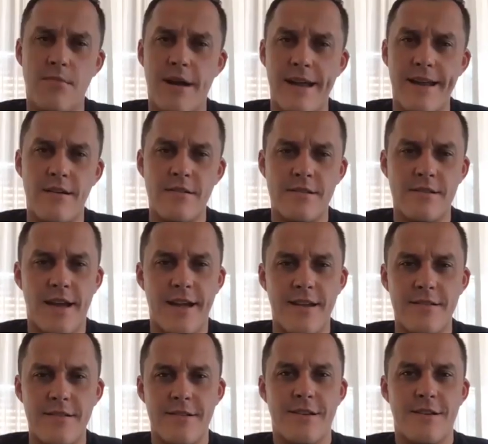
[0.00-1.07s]
Meyer
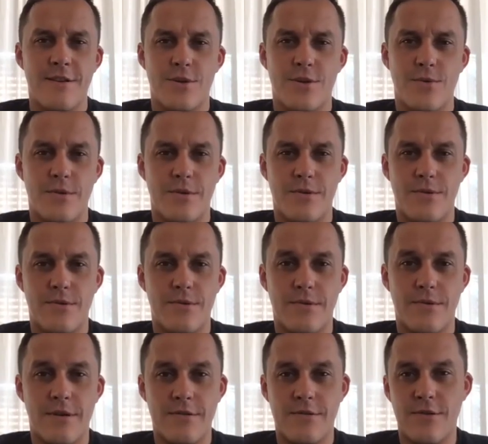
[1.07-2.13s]
style, who
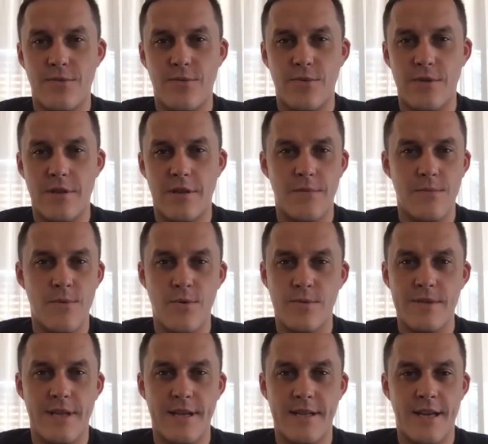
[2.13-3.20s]
also
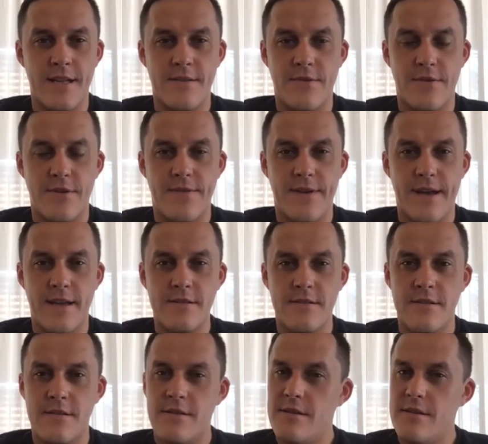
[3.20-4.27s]
moves like that very fast.
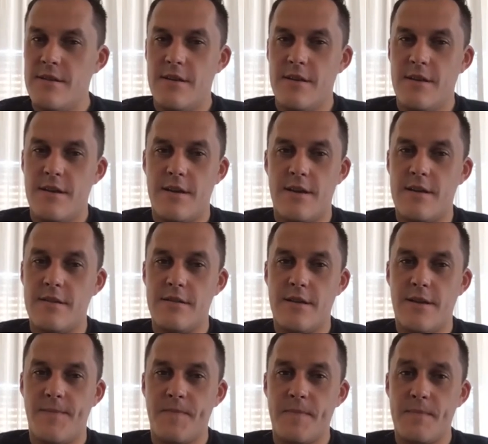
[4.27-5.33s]
And
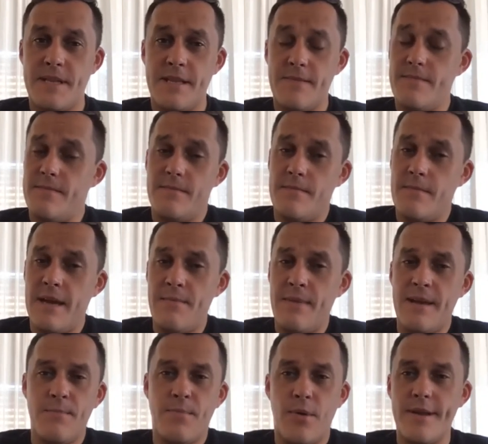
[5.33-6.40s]
but my
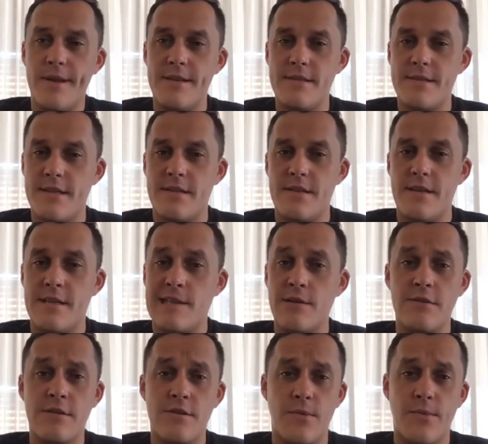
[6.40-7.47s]
main point is that it
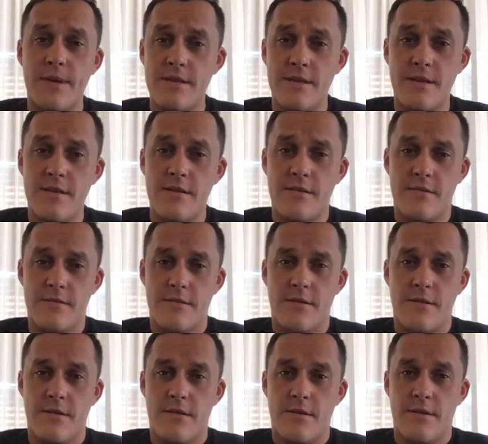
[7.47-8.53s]
looks so easy,
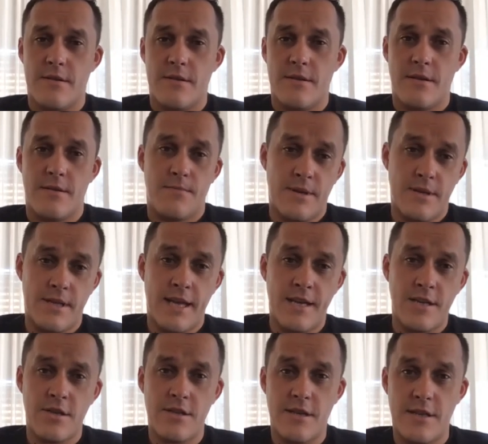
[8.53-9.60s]
but
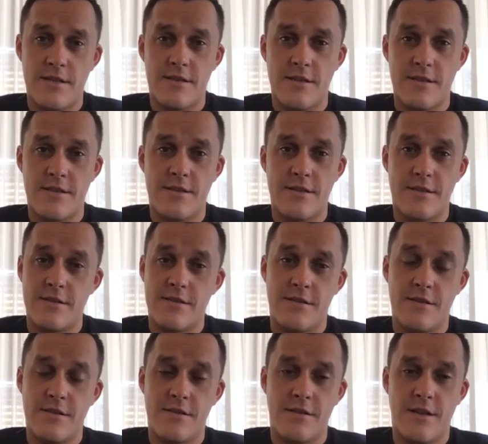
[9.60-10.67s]
actually it's
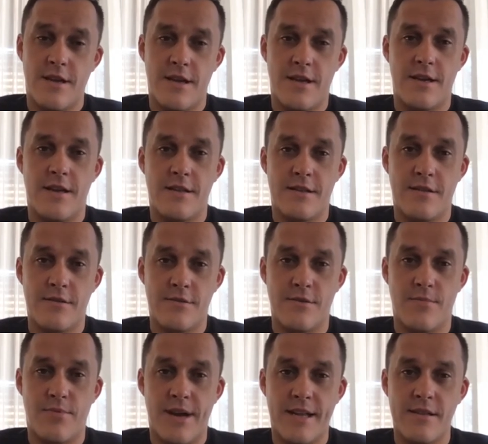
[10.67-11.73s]
just it's also
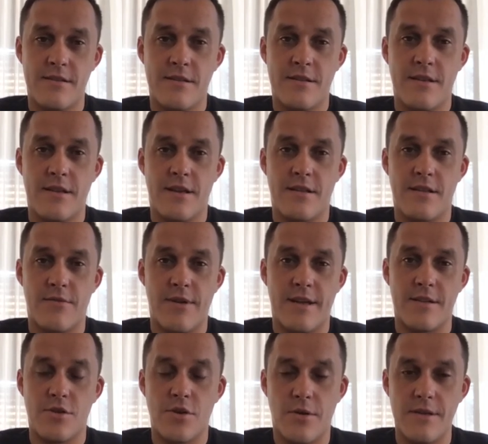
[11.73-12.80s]
practicing and the
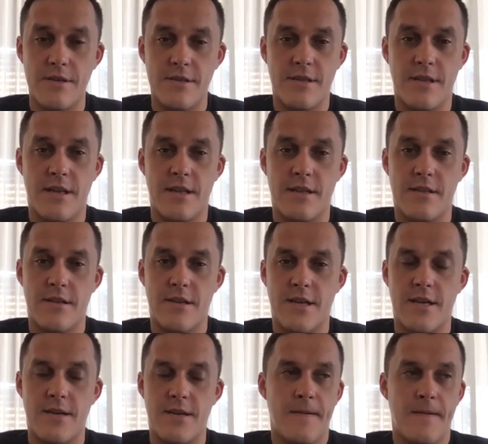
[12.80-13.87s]
right choice and
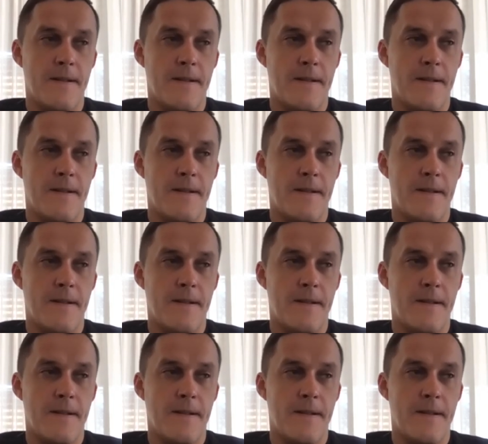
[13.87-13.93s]
the